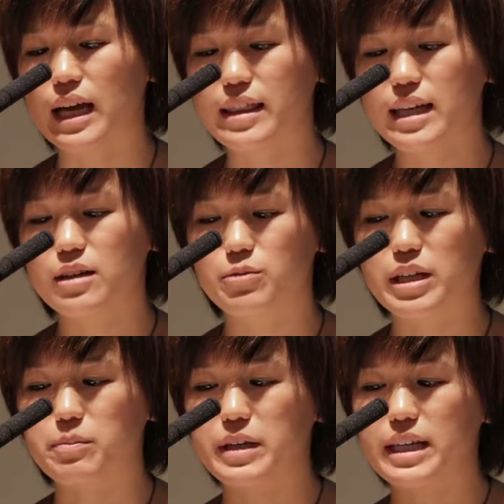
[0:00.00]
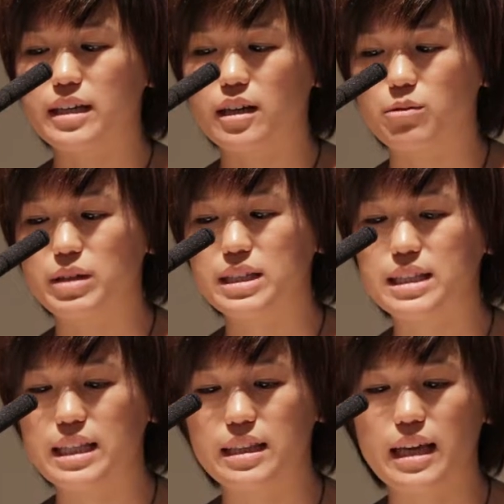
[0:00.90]
And then in Wikipedia, we
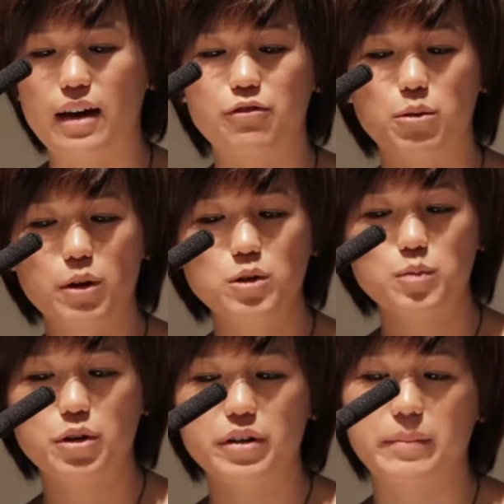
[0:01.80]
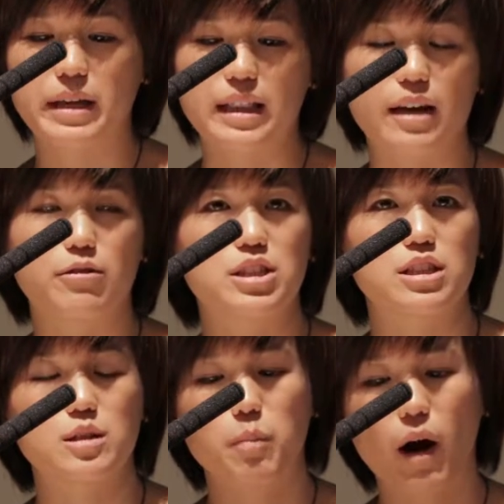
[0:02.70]
see that for most programming
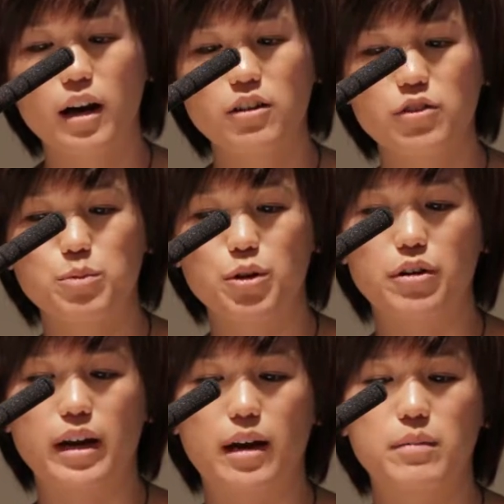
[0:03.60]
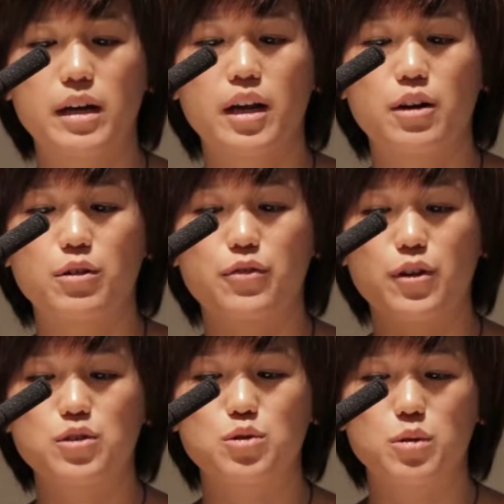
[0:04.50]
languages, part of a program
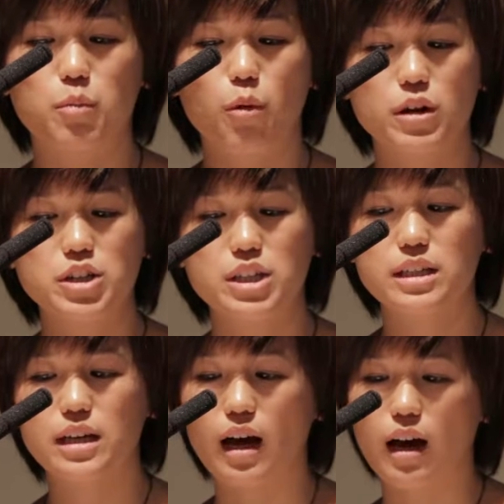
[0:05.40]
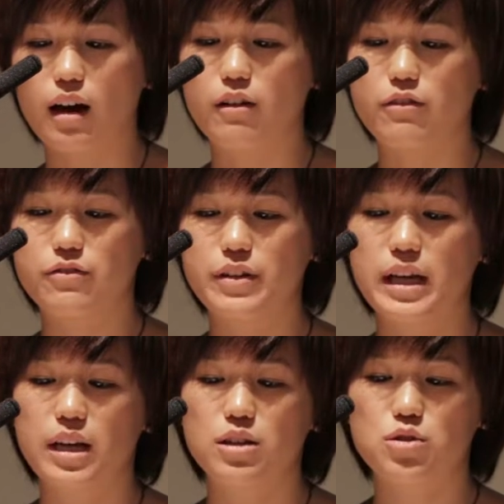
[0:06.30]
refers to a portion of
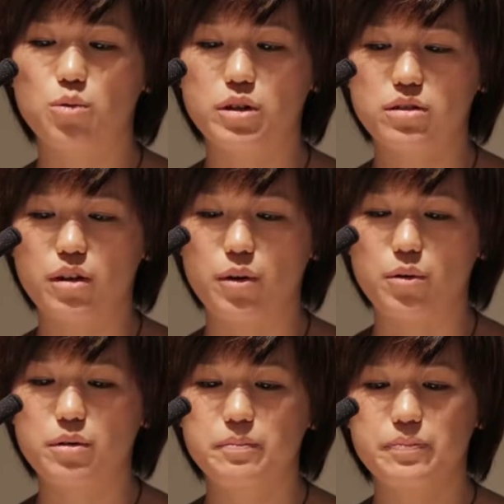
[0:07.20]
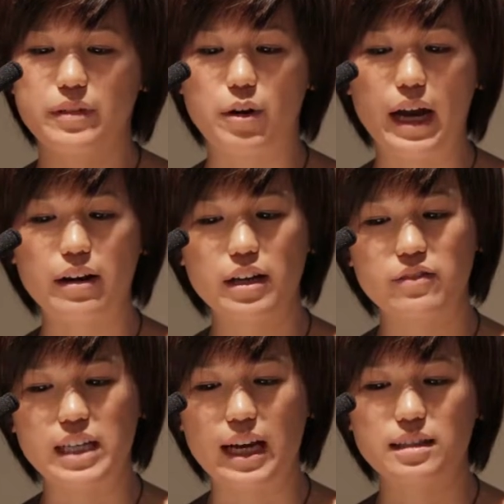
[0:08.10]
source code or area
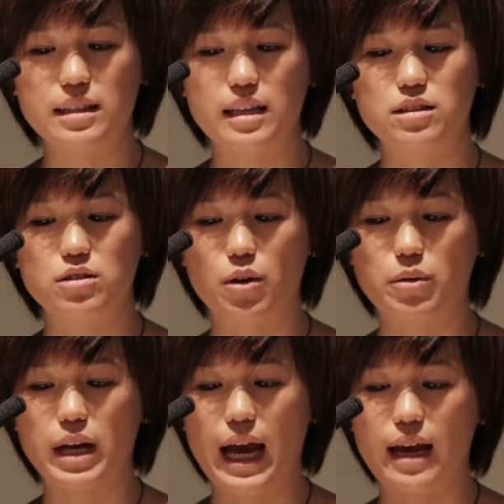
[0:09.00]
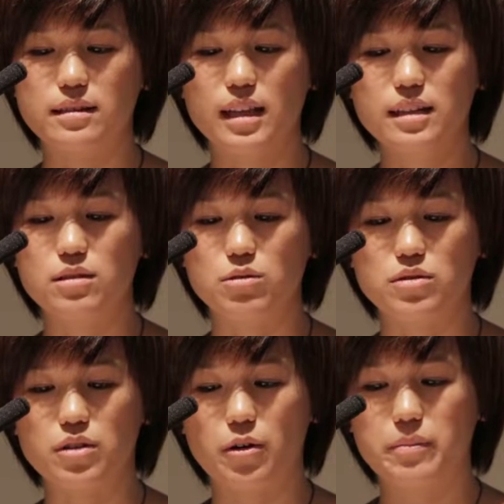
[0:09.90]
of text and is known as lexical
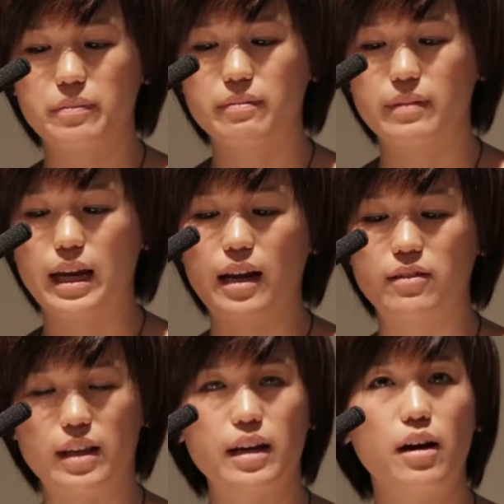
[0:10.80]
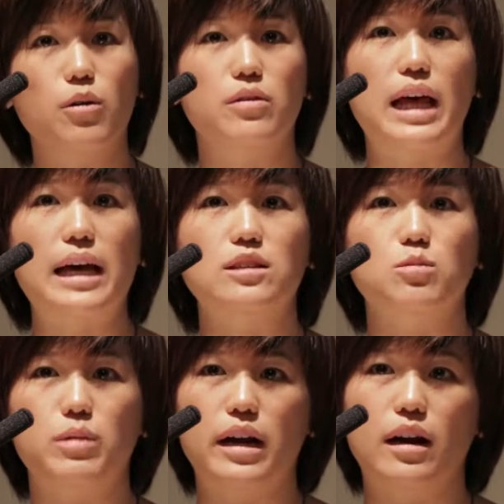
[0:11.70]
scope. And I was like, oh, that's
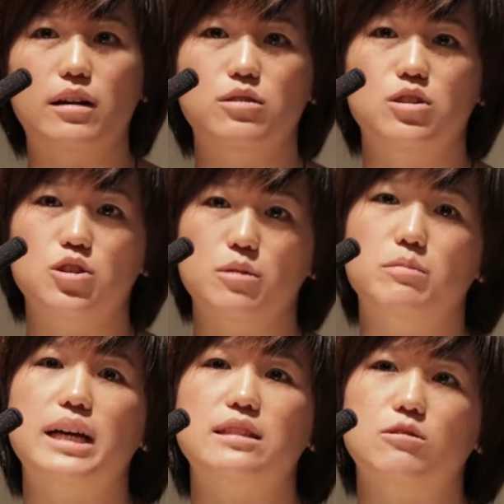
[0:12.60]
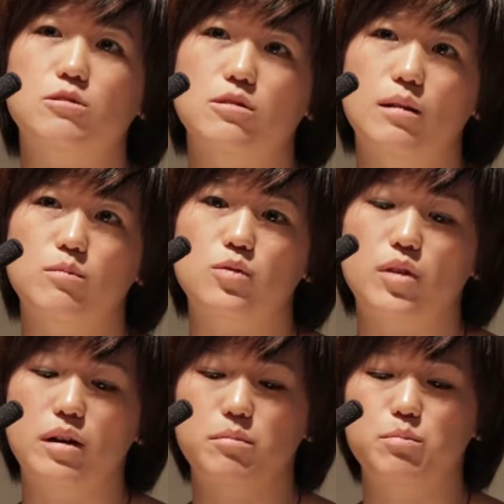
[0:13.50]
where the term lexical comes
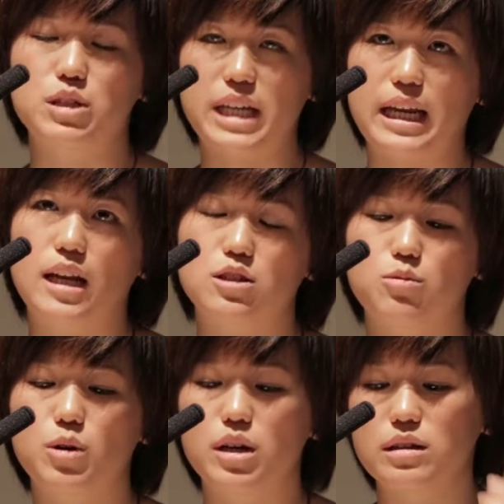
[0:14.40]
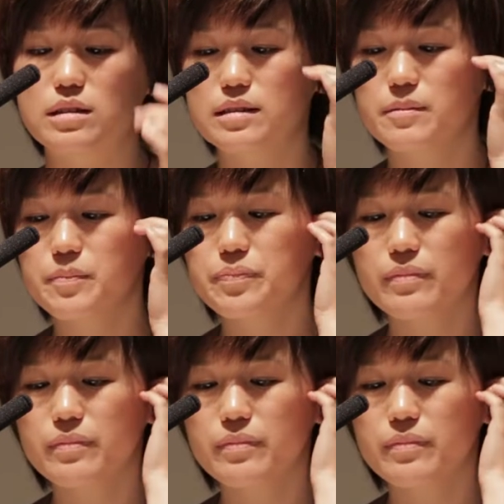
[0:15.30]
from, pertaining to words.